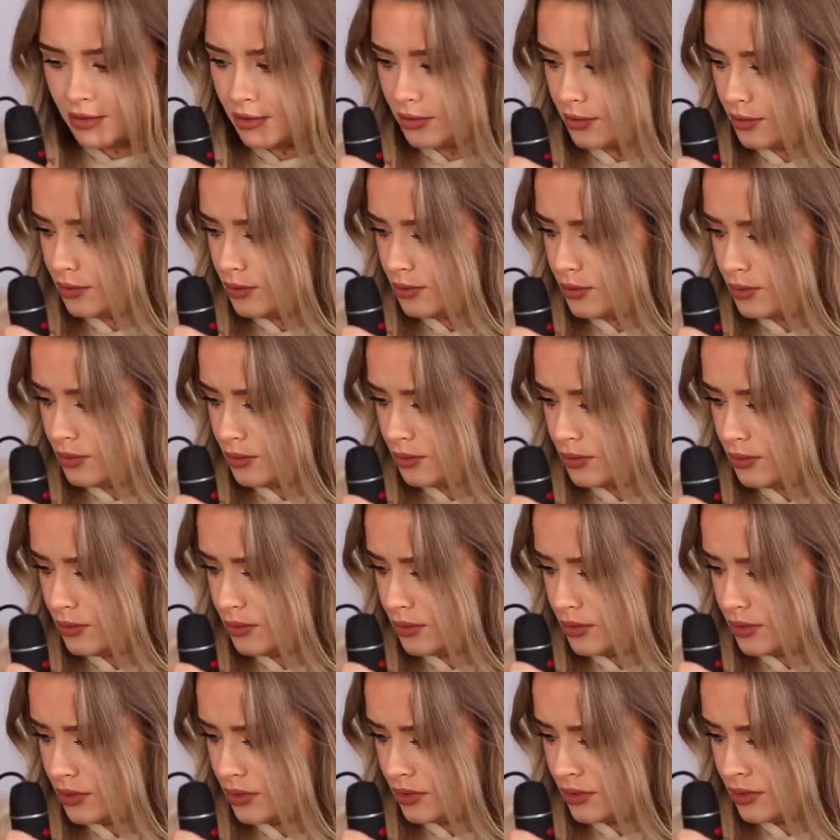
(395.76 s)

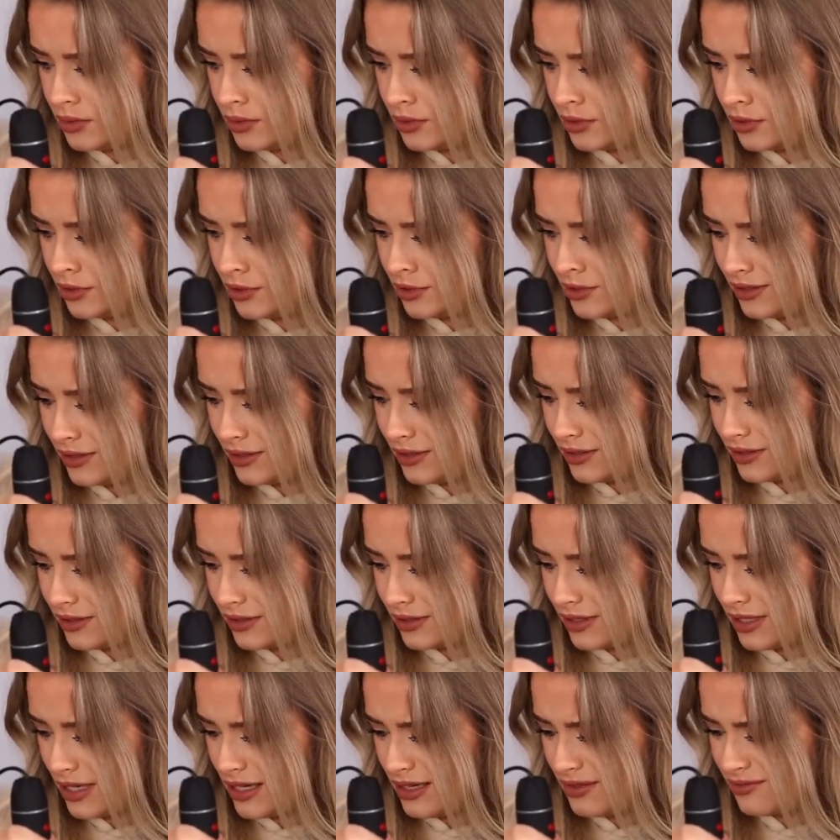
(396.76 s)
Ooh,
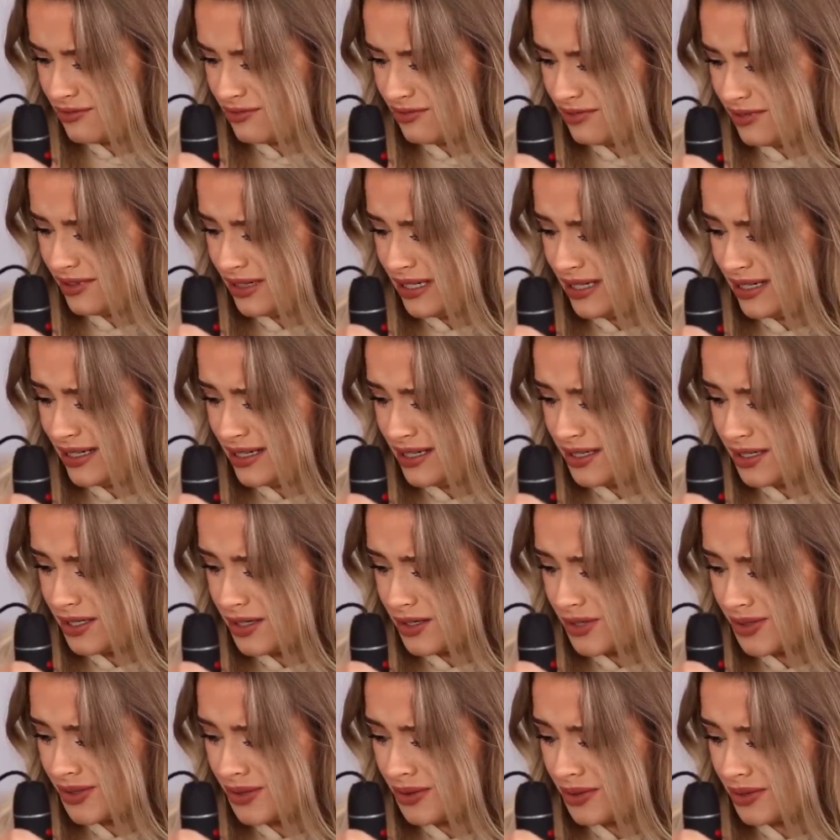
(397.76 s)
that really
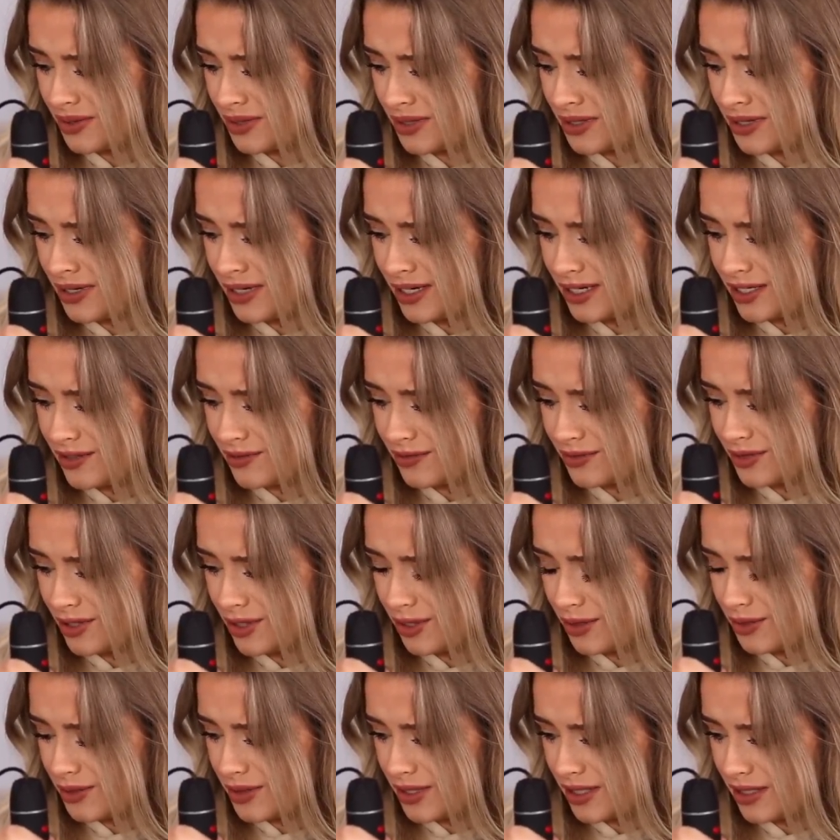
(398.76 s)
does not look nice
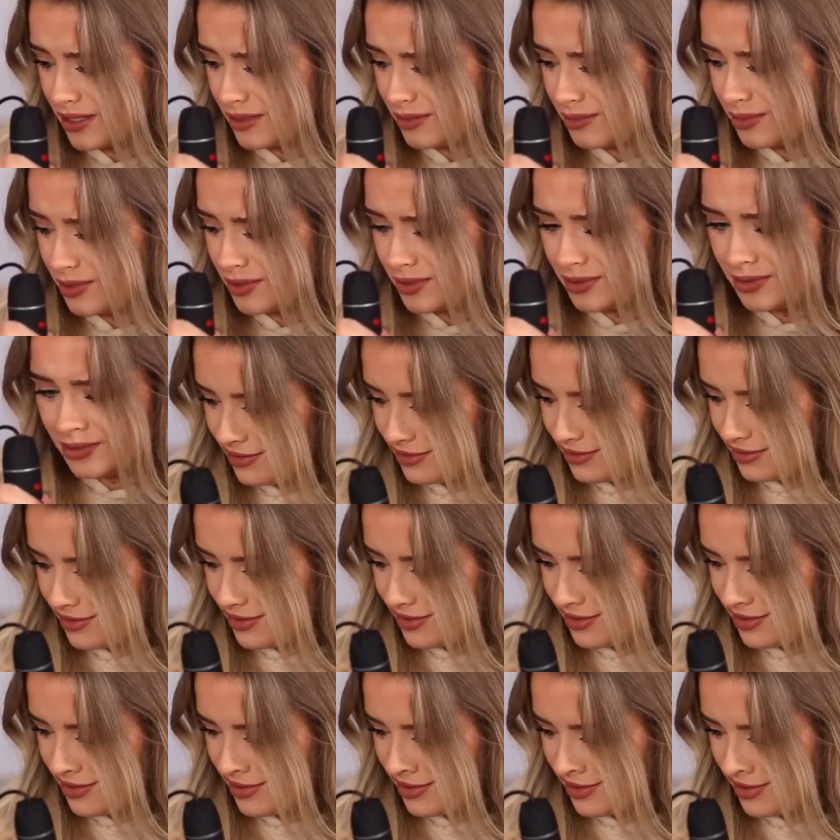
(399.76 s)
close up.
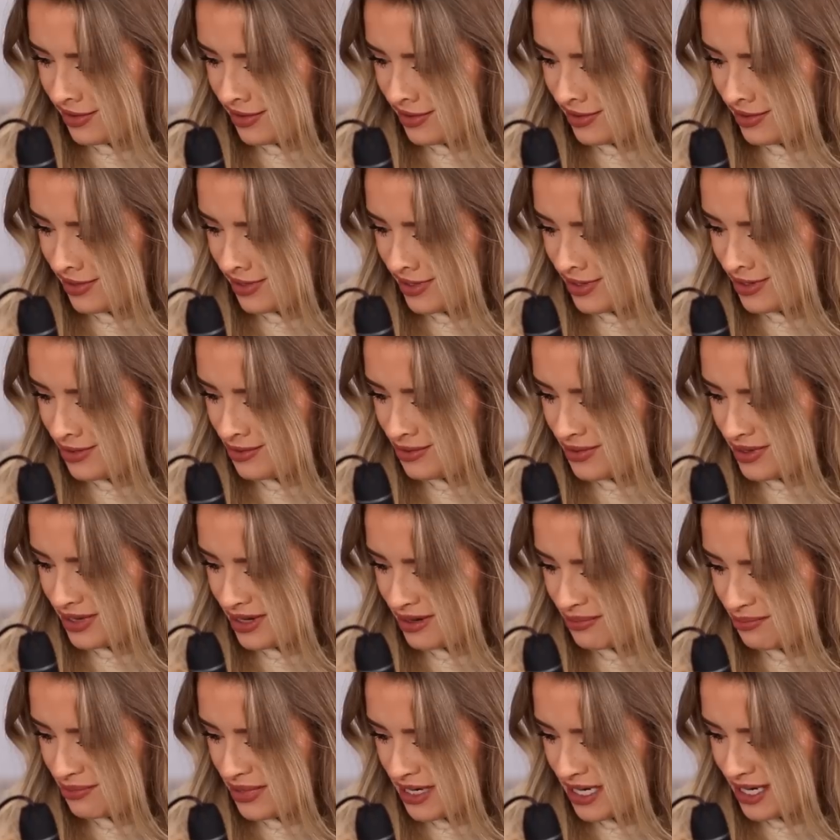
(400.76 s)
Oh, look at all
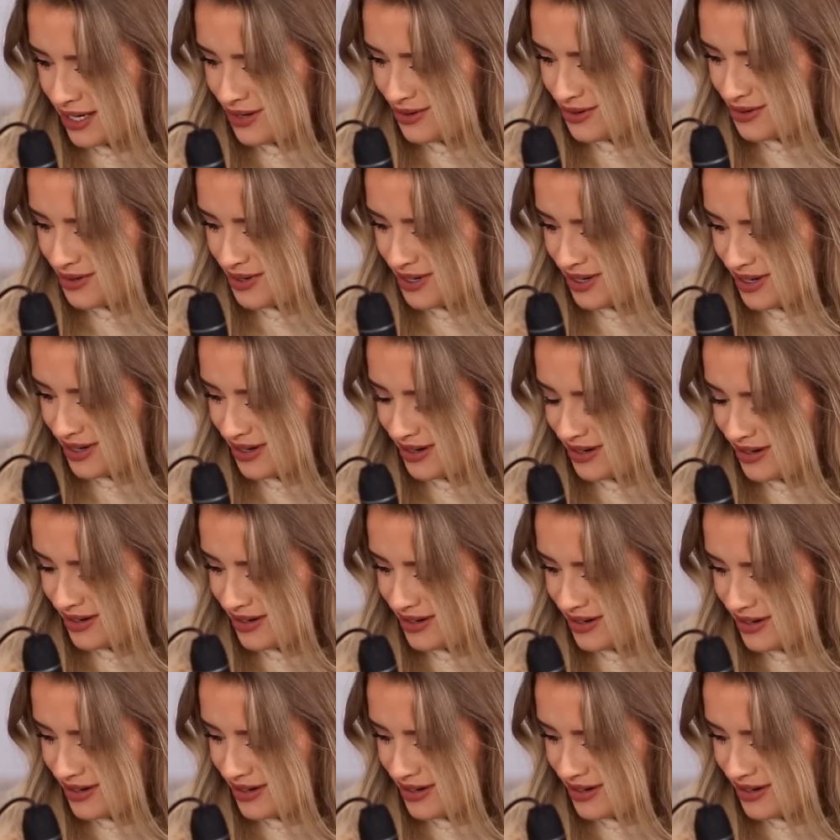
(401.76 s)
that powder.